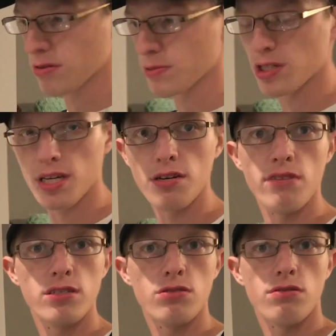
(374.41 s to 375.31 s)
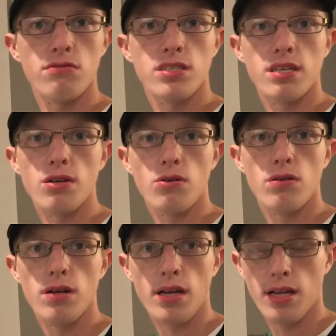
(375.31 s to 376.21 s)
machine or register the receipt
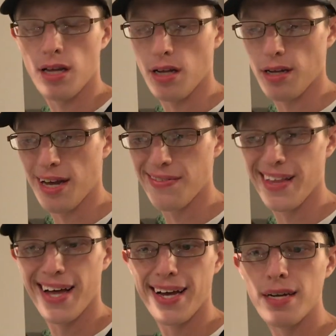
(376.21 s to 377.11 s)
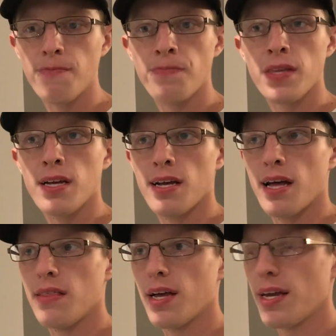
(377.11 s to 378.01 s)
online,
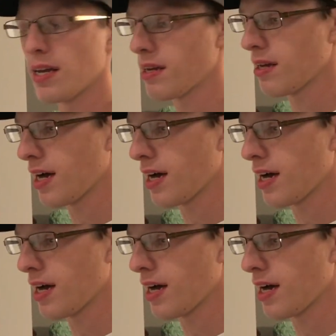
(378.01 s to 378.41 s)
and then